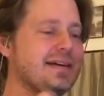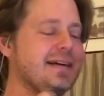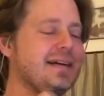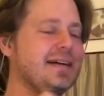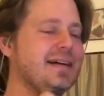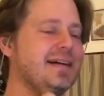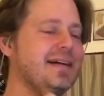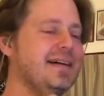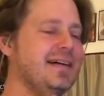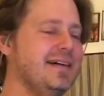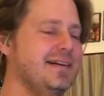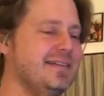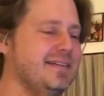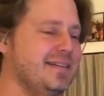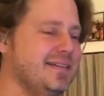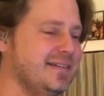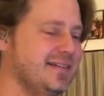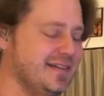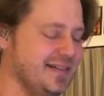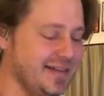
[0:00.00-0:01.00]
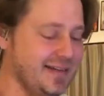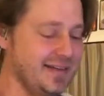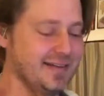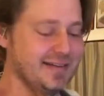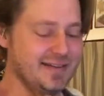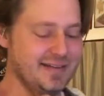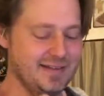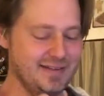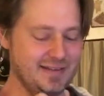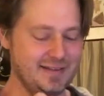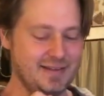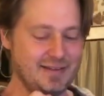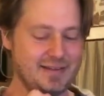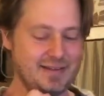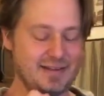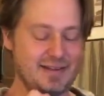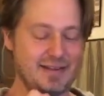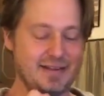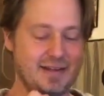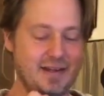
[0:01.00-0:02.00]
no, not doves, gulls. Do
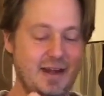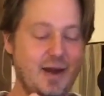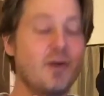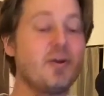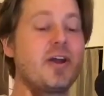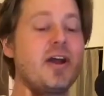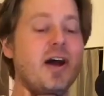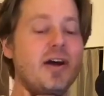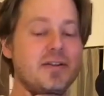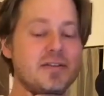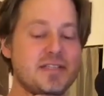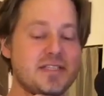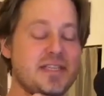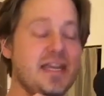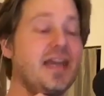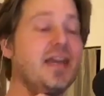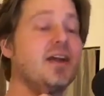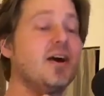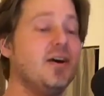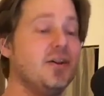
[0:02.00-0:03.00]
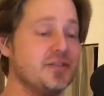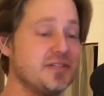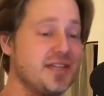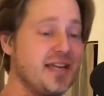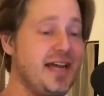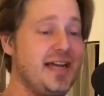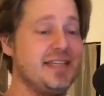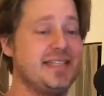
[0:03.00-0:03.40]
you know a oh, seagull? seagulls?